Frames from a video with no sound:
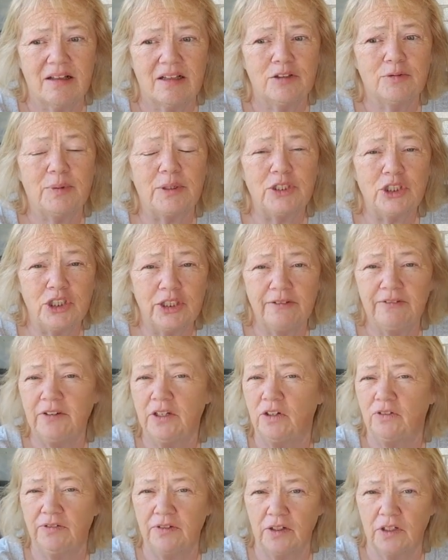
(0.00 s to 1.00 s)
Especially if you
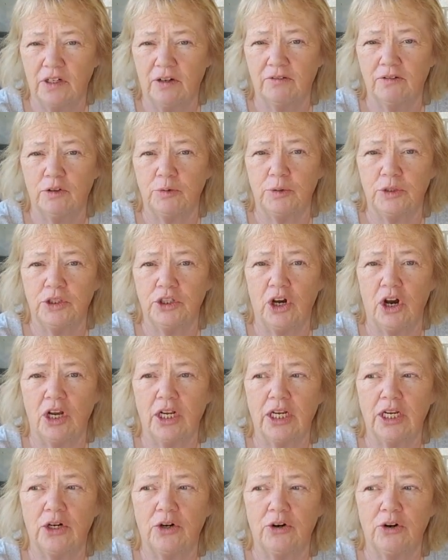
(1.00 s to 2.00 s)
don't feel comfortable
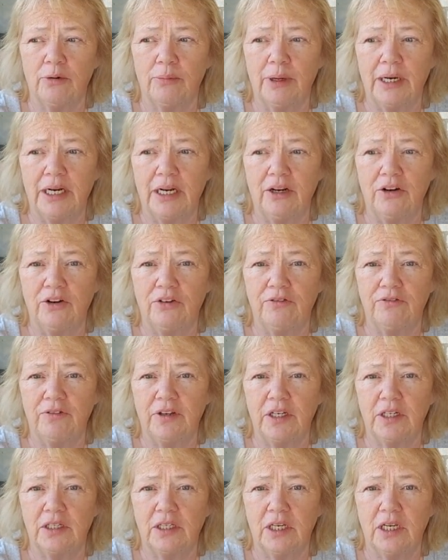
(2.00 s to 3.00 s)
talking to her about how you're
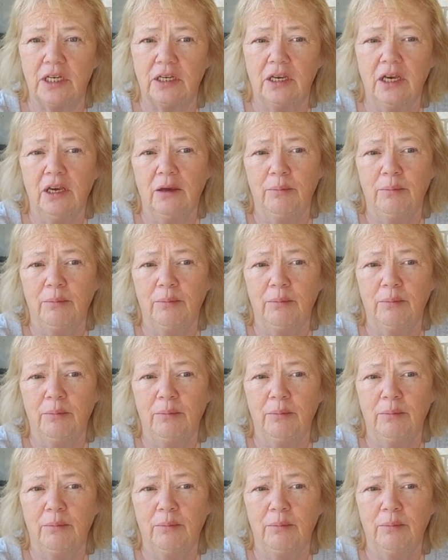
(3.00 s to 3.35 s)
feeling.